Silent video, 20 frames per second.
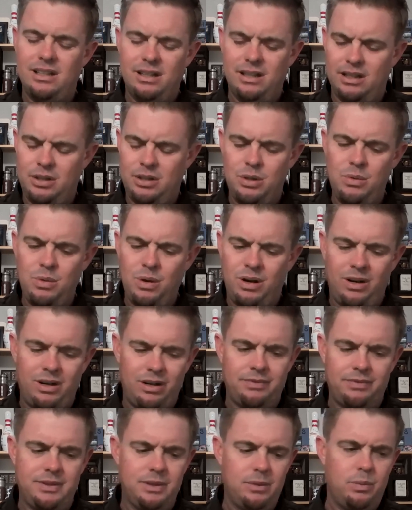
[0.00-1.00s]
Too
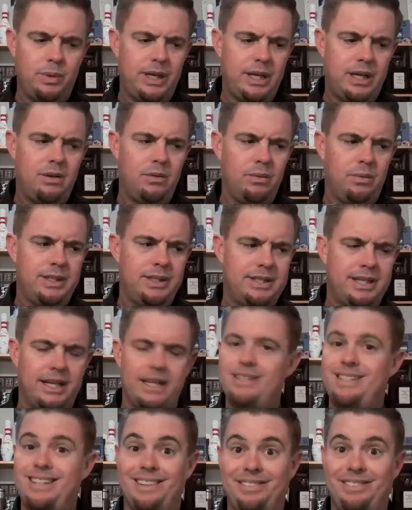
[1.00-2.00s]
often we say
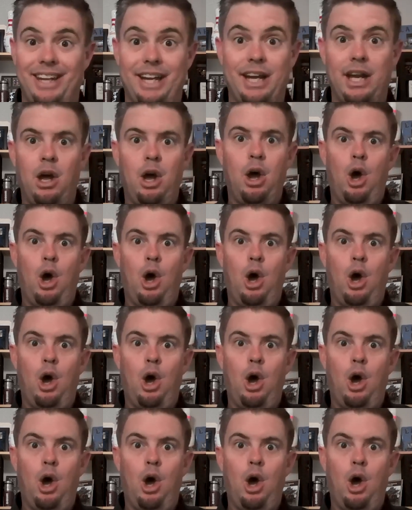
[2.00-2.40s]
stuff like,